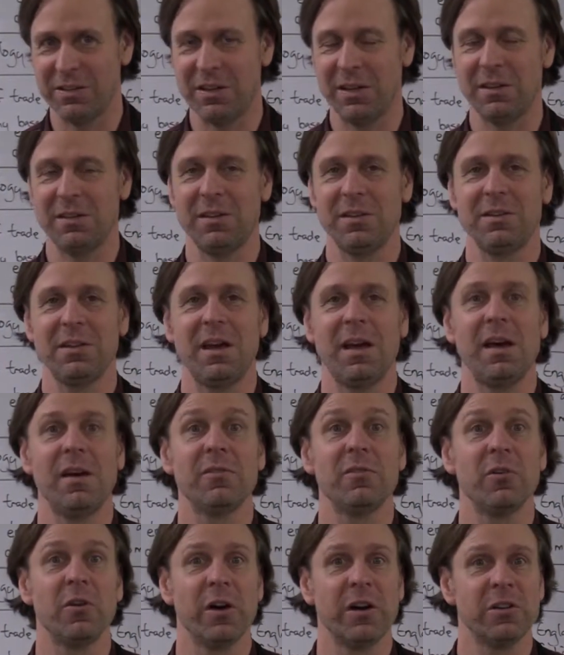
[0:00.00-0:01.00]
they tend to
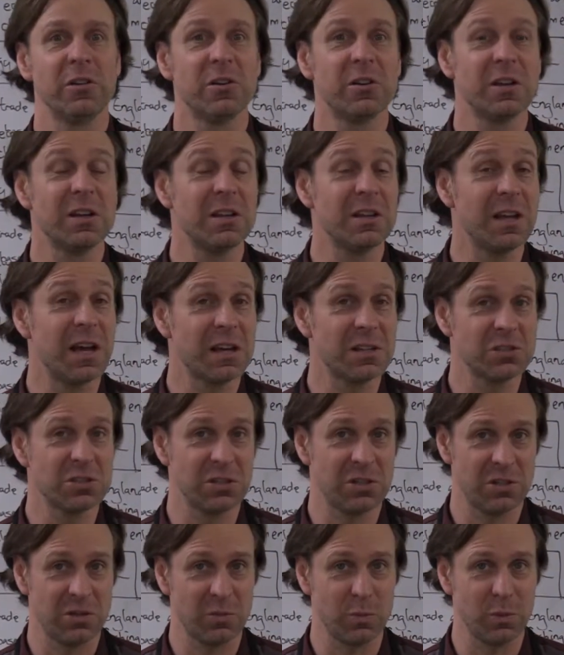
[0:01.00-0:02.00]
have greater
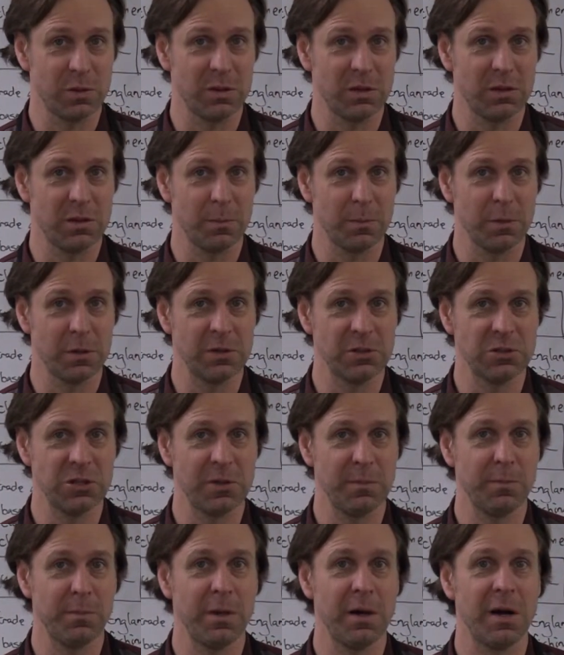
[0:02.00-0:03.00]
connections within the British
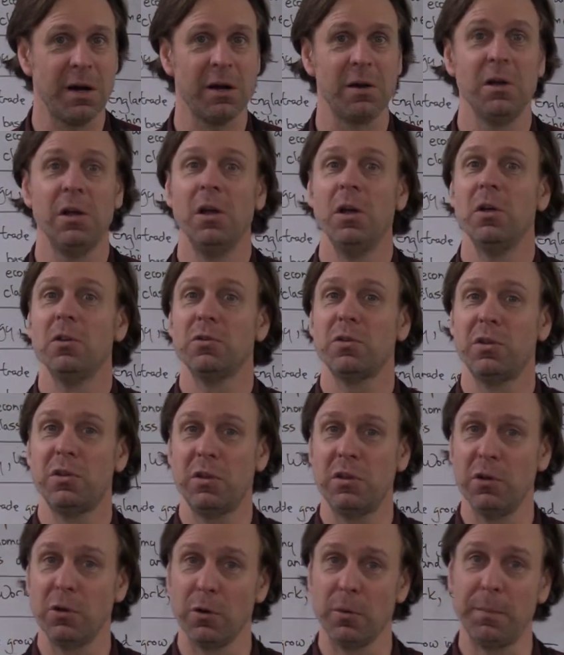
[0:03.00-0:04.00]
Empire to
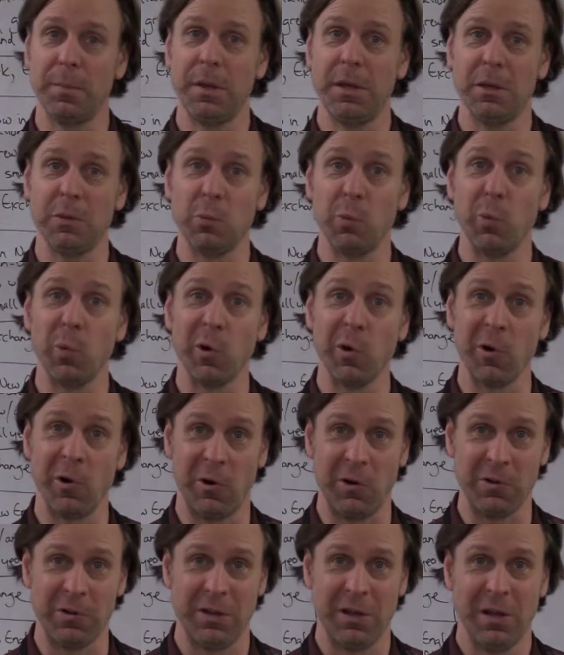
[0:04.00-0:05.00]
the European
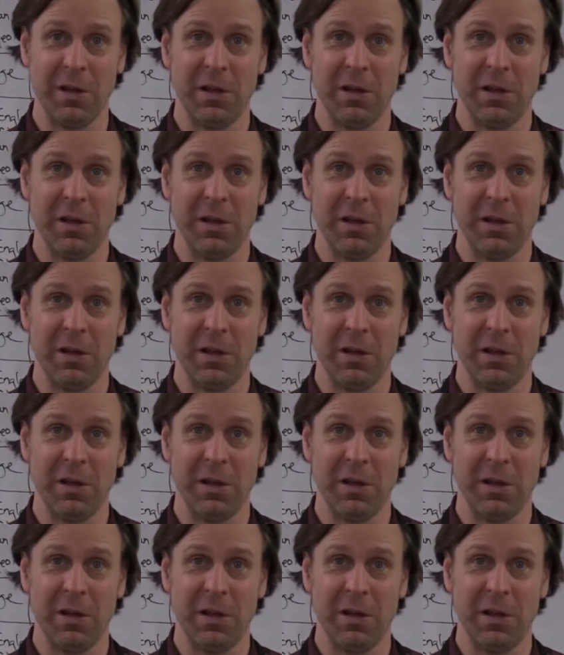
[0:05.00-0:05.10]
world.